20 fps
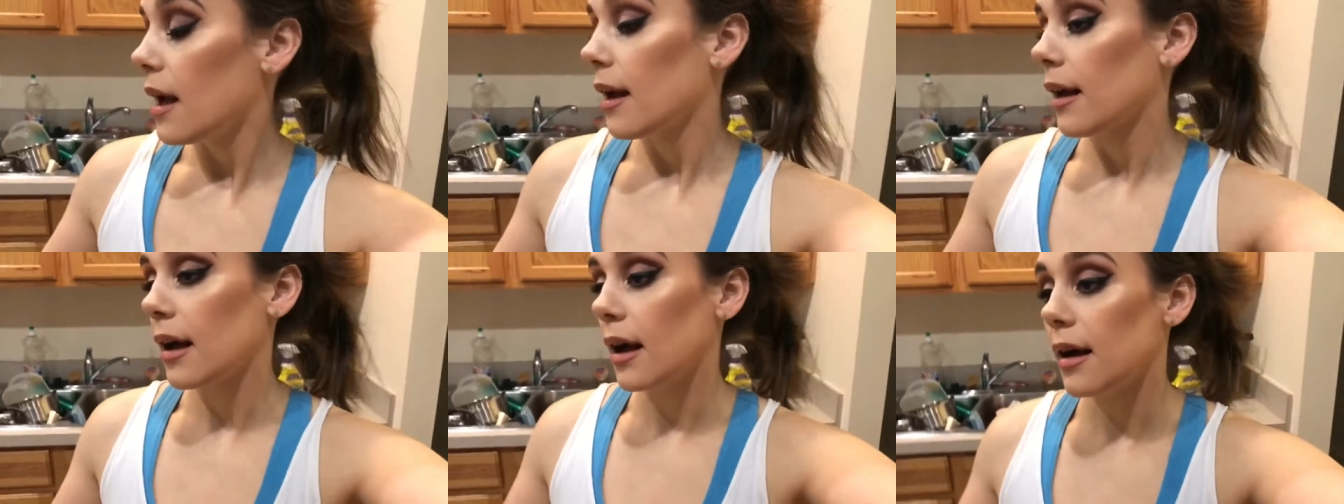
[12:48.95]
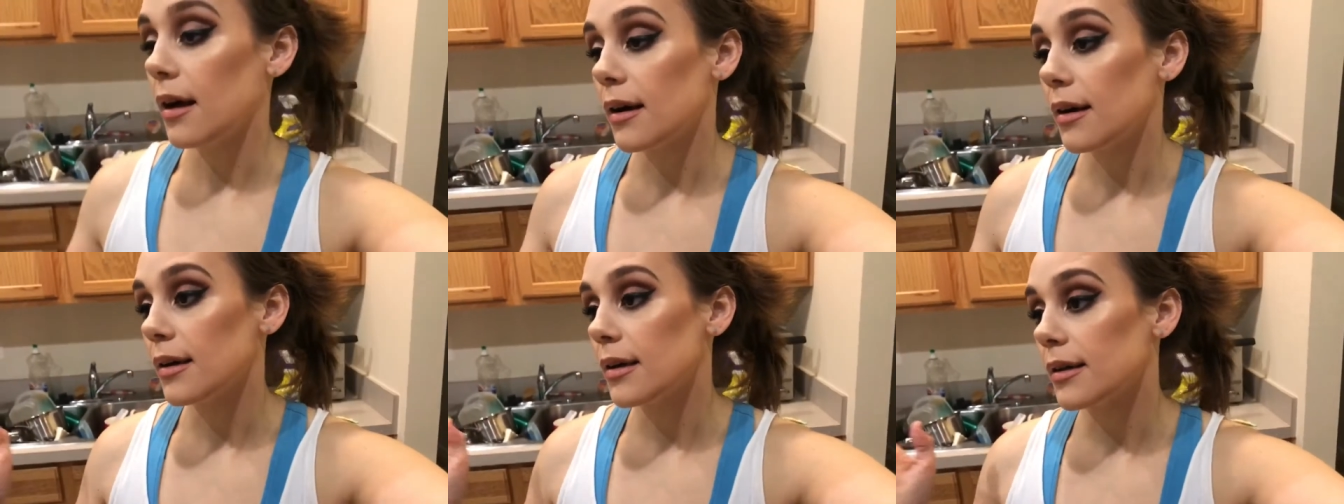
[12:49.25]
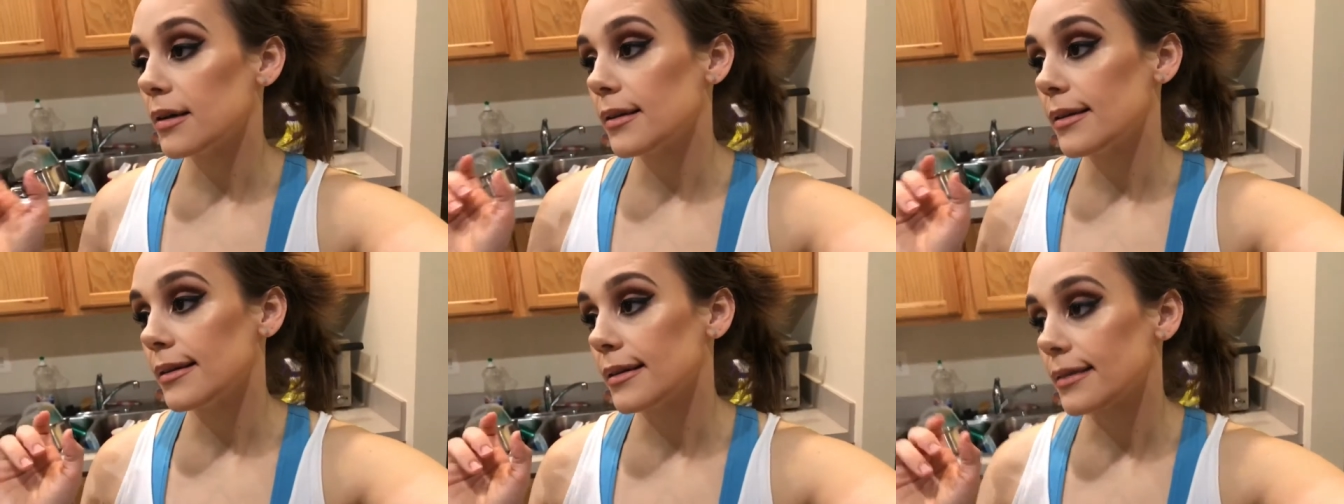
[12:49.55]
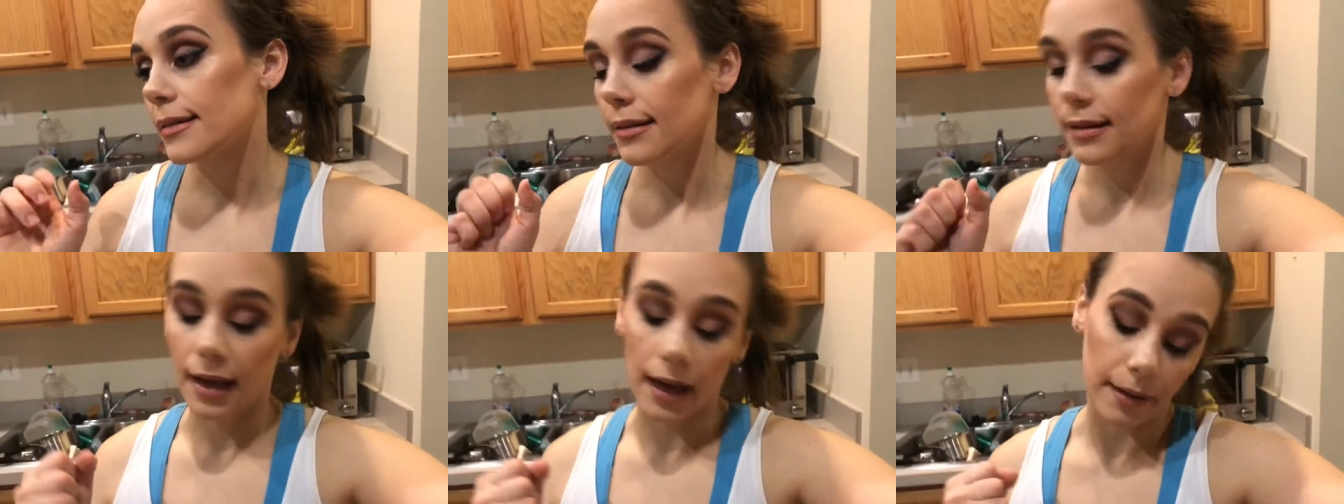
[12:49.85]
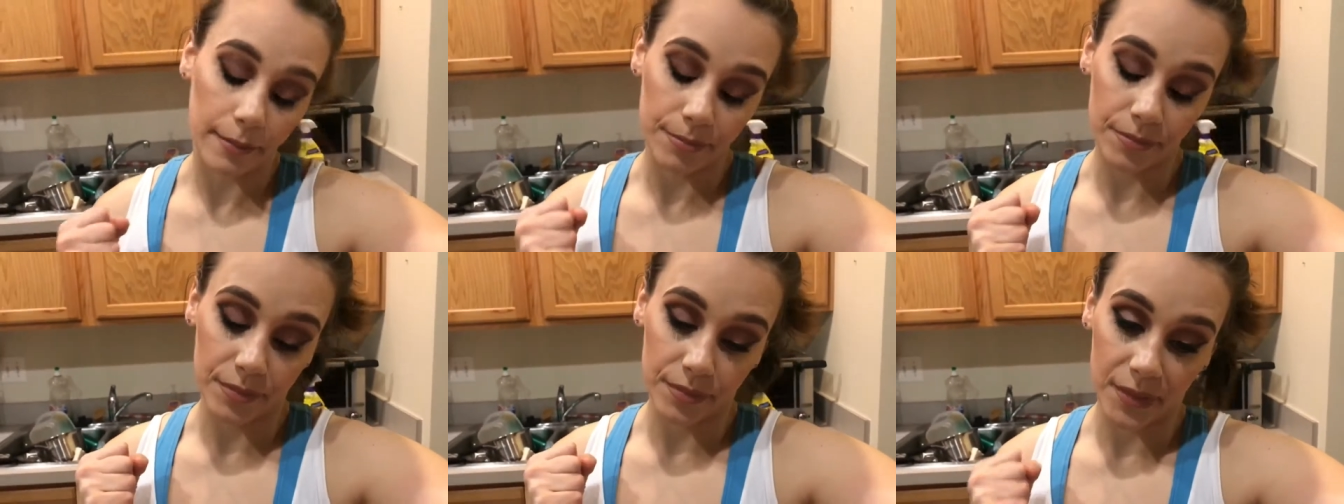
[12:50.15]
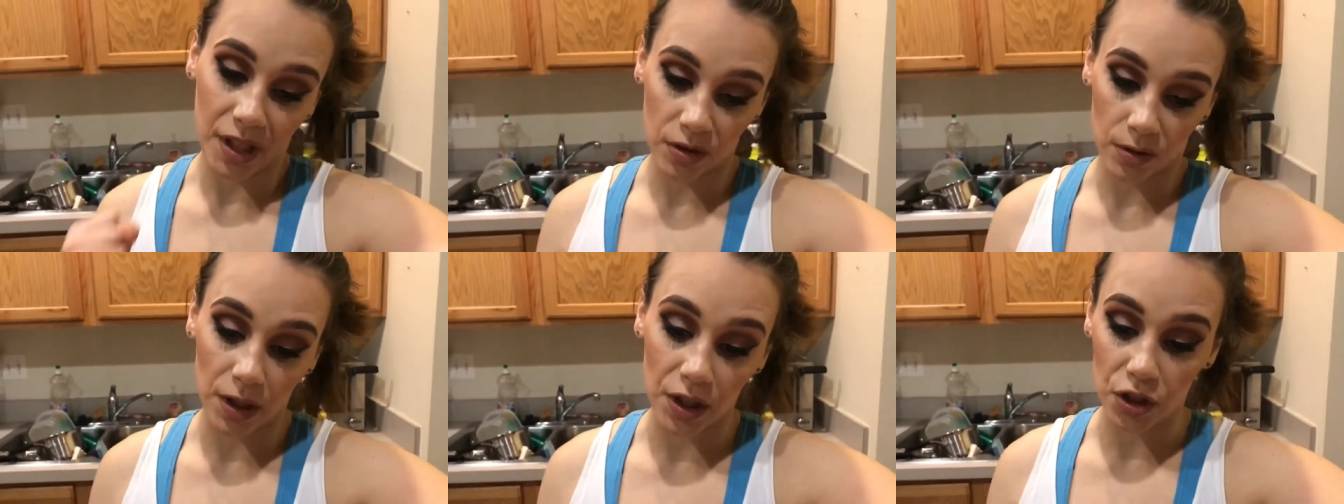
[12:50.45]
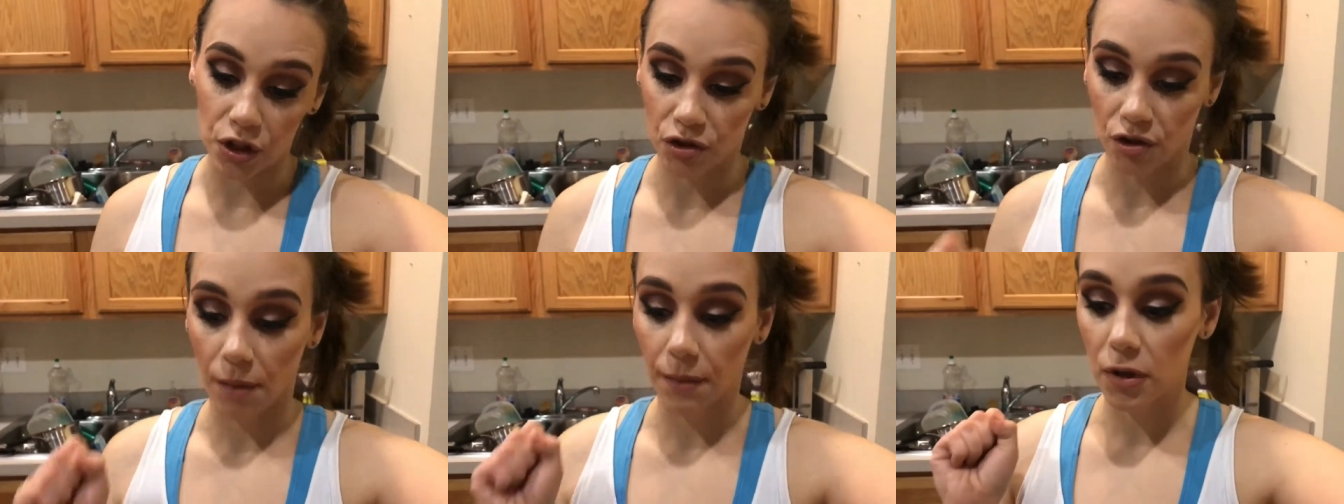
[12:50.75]
because yeah that's what I
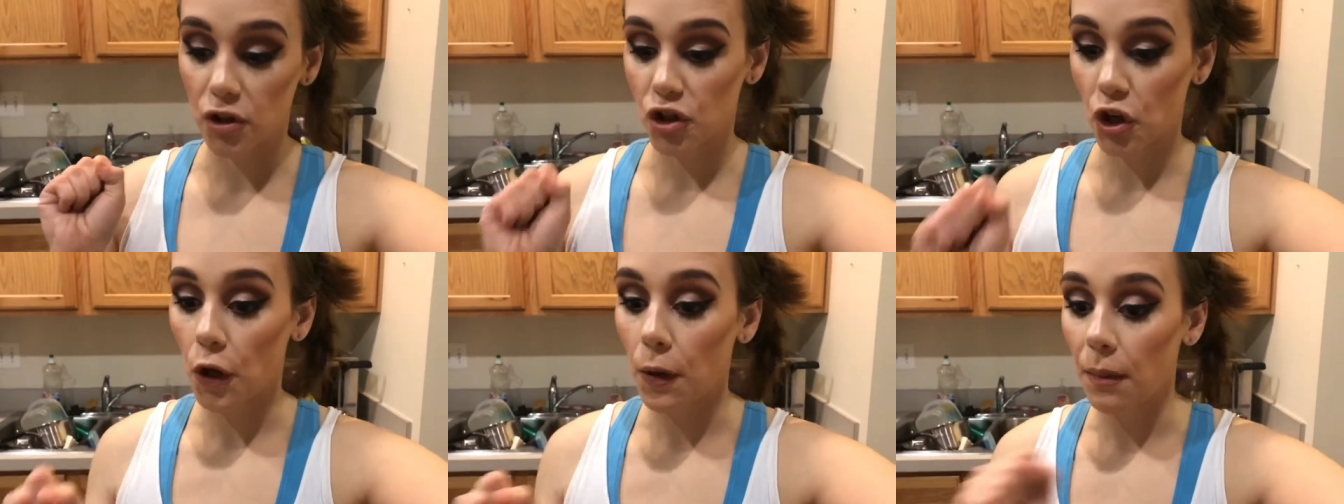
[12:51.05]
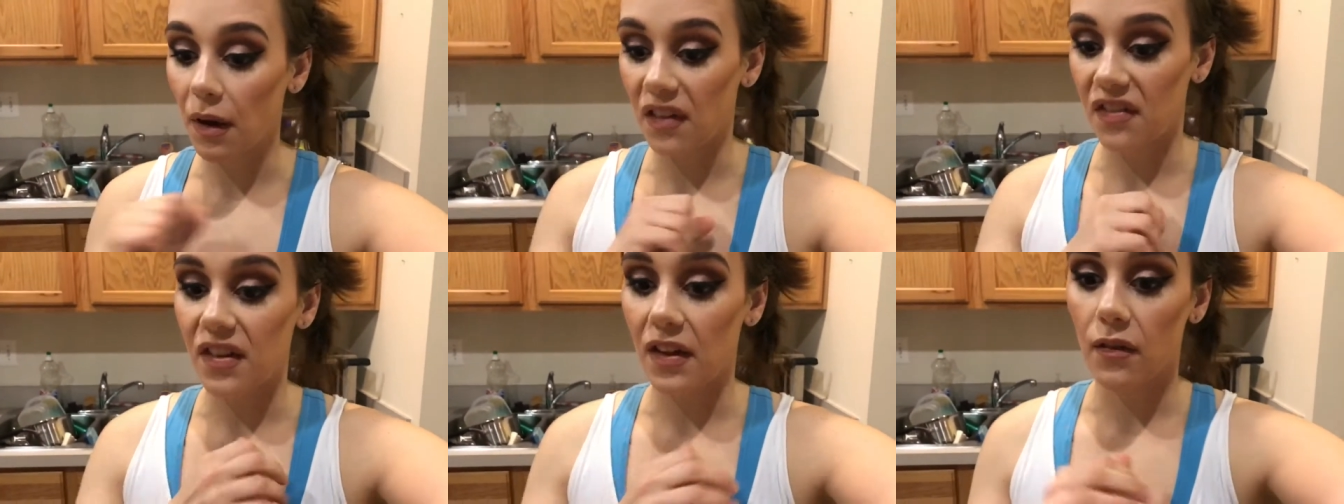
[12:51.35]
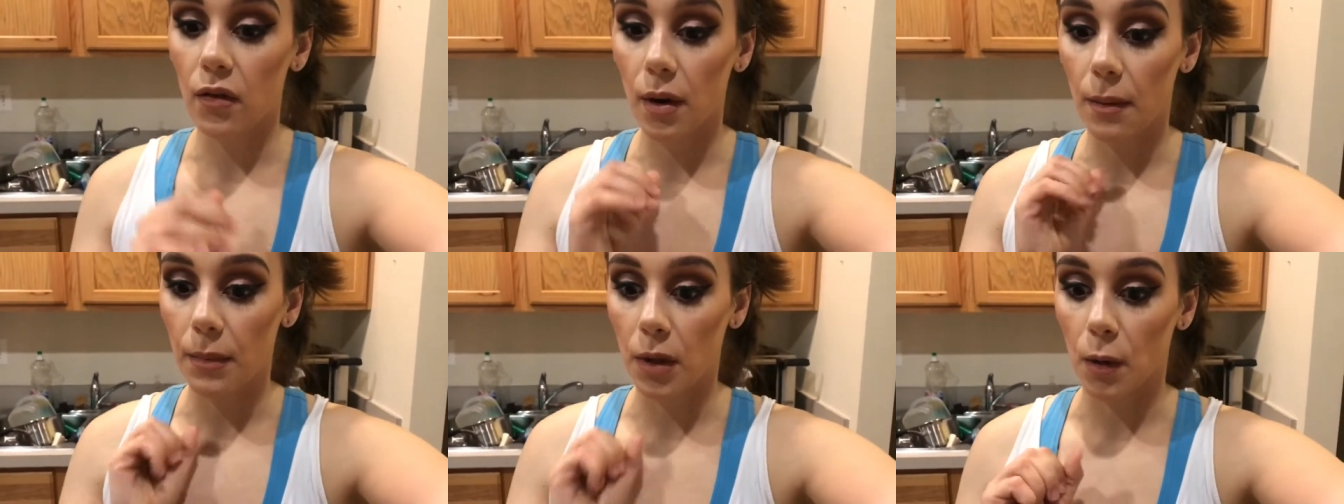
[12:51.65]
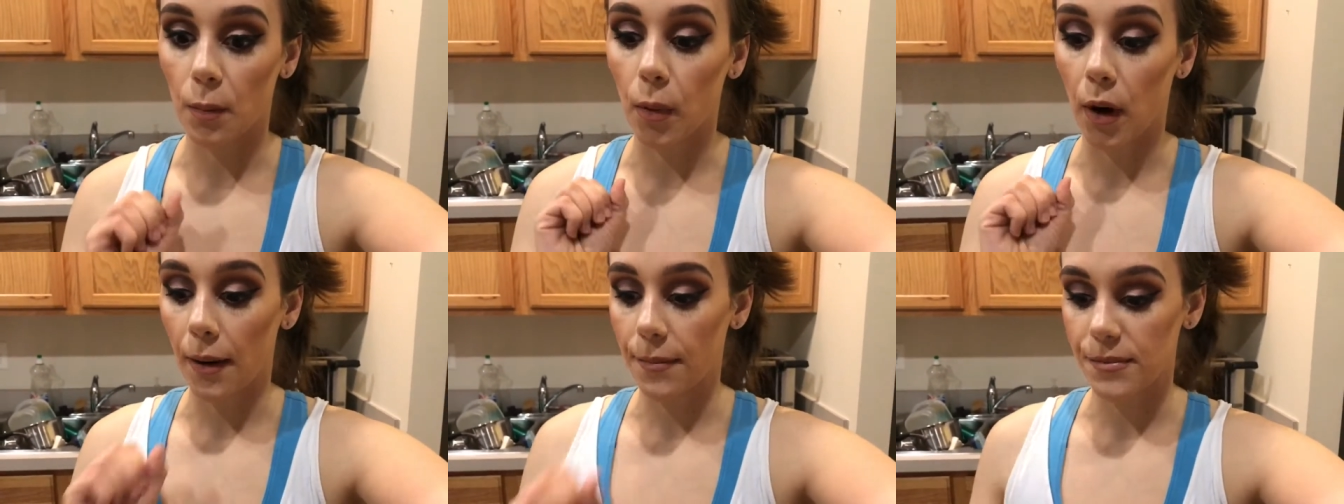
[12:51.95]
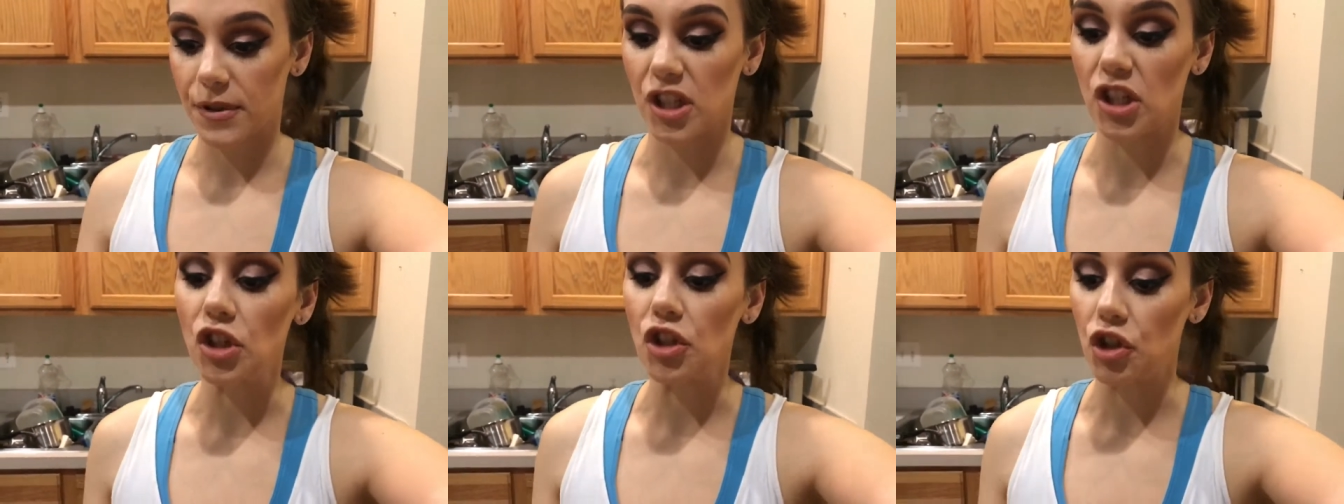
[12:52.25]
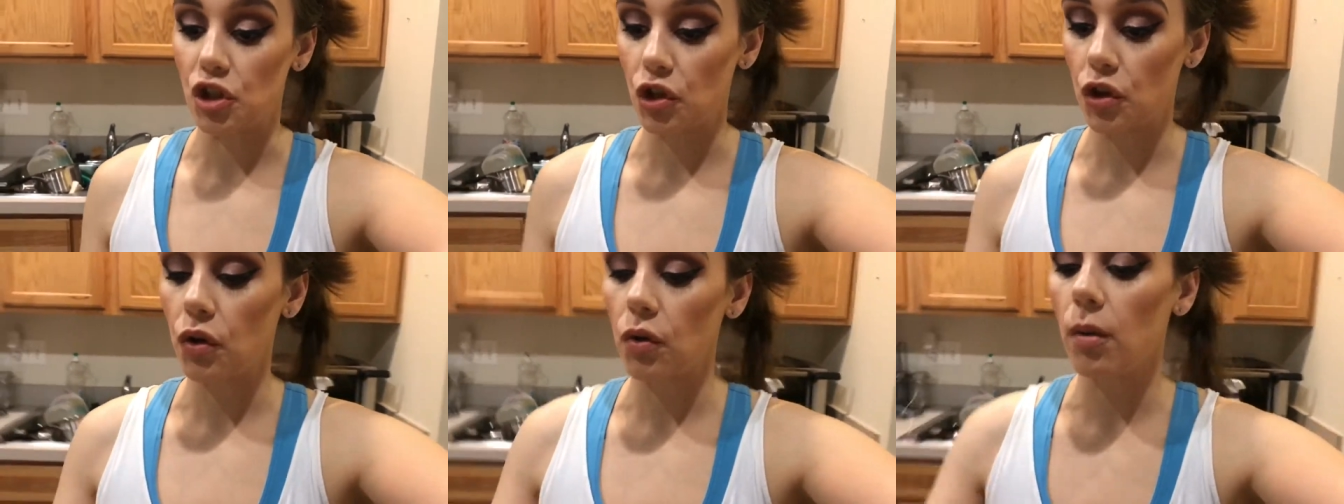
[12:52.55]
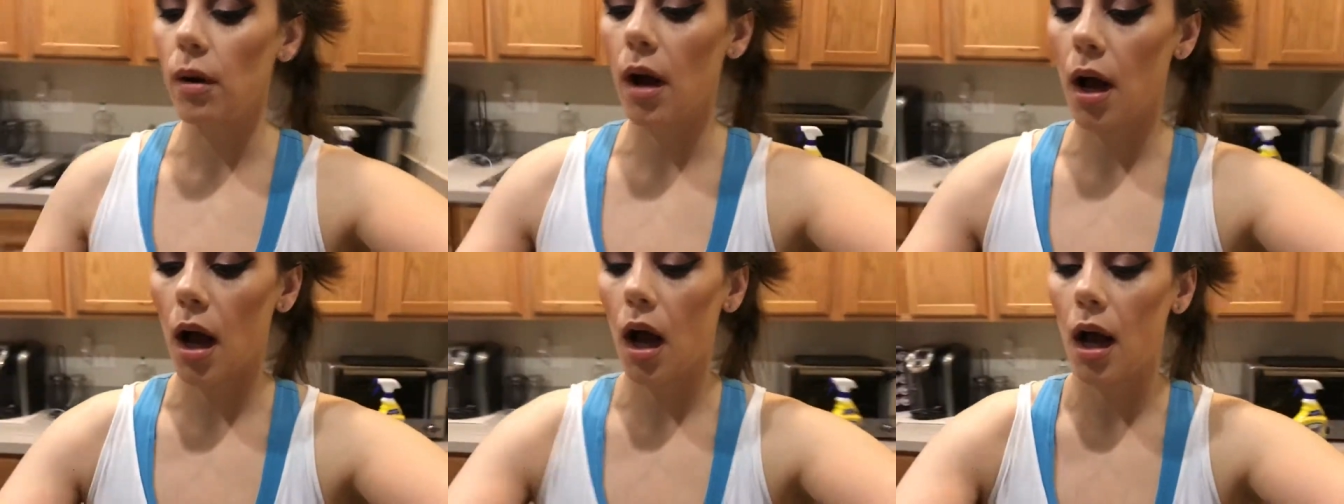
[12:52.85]
do so I'm gonna show you my favorite meal prep to
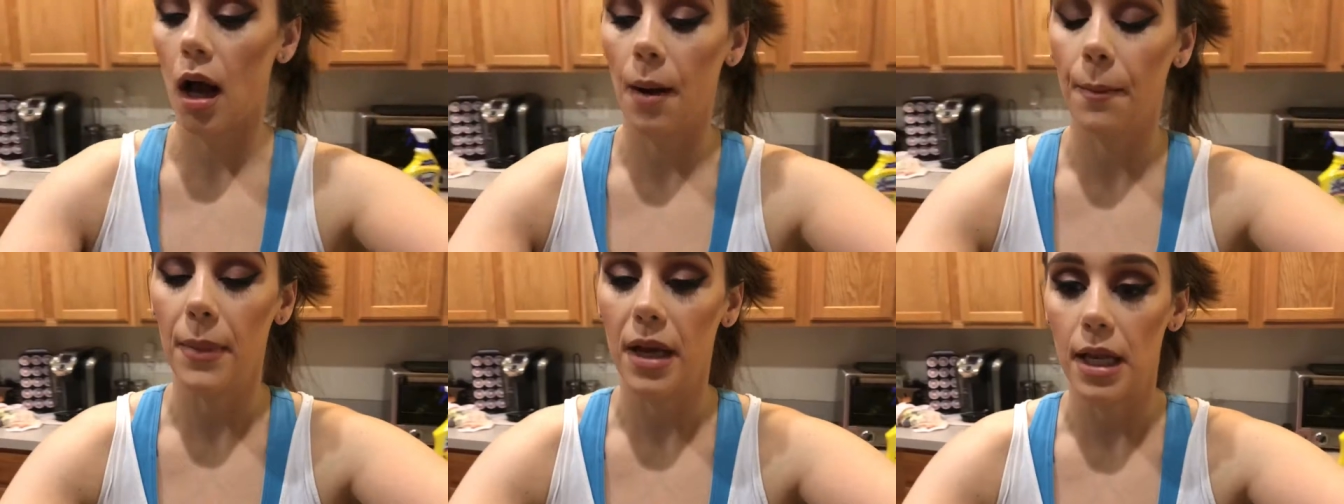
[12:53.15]
do um,